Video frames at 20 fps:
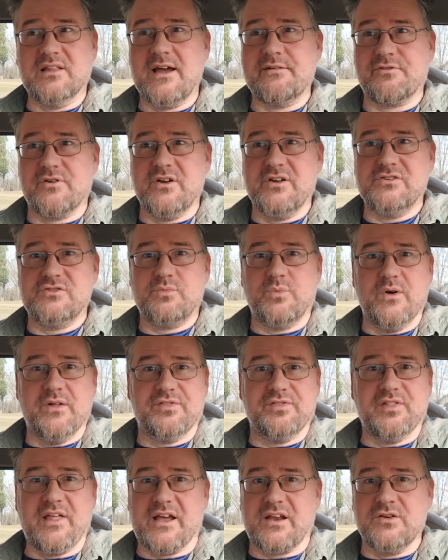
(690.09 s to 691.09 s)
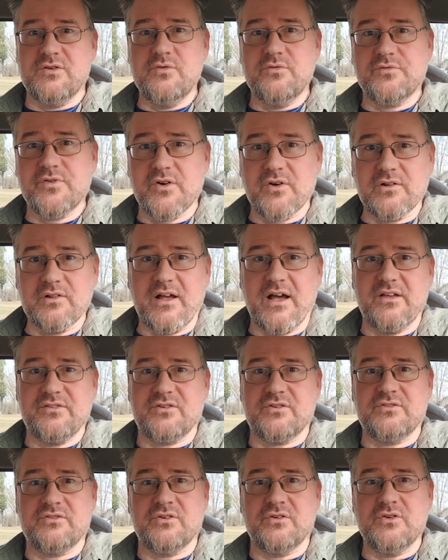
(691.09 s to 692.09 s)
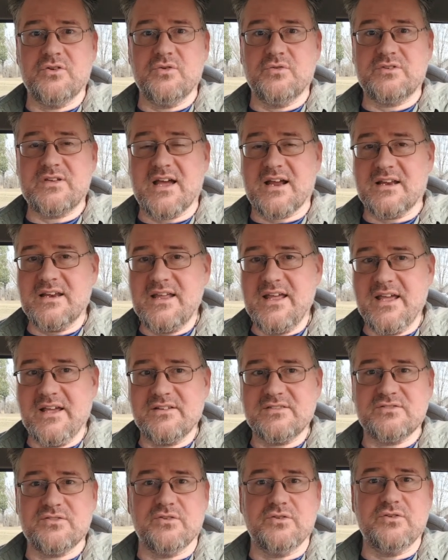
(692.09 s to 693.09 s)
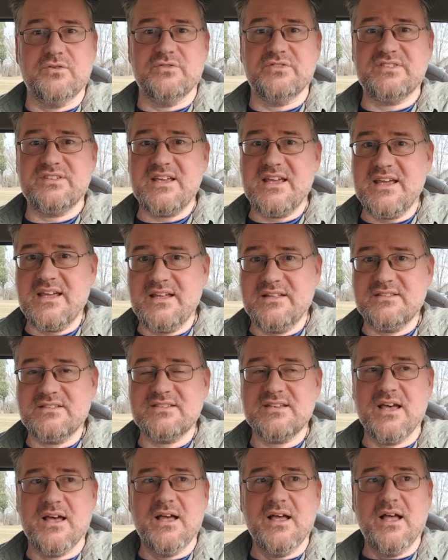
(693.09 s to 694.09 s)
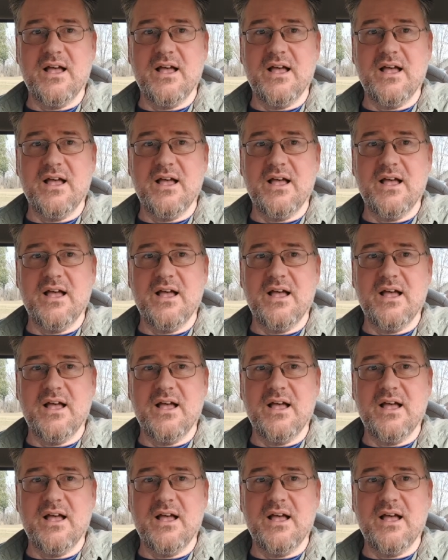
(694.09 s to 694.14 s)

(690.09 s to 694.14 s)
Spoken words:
leverage with like new fertilizers or new techniques or new seeds.